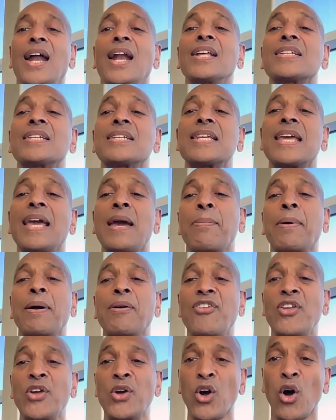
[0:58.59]
And I said, yeah, but
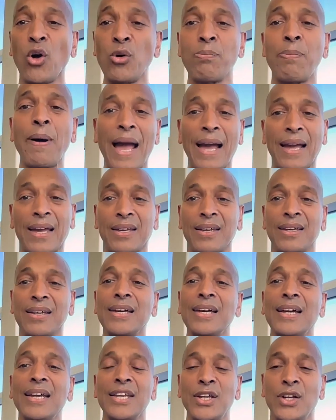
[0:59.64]
if you go back,
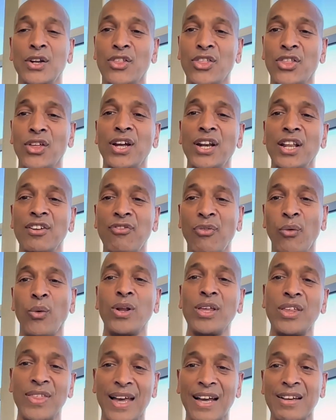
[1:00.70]
you know, thirty,
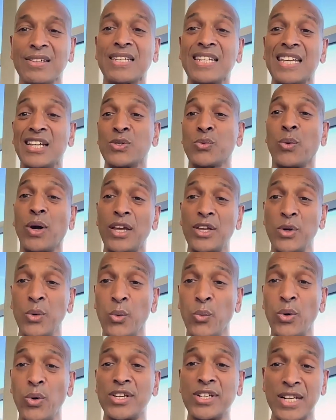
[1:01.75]
forty thousand years, where are
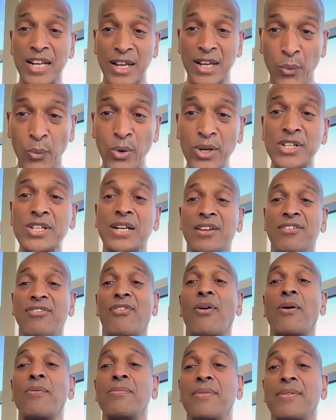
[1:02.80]
you originally, originally
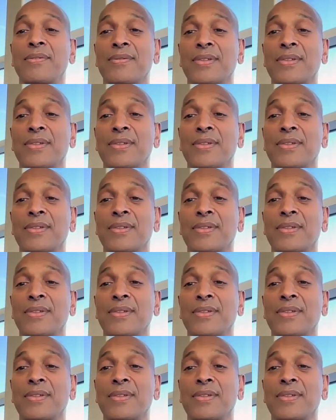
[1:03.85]
from?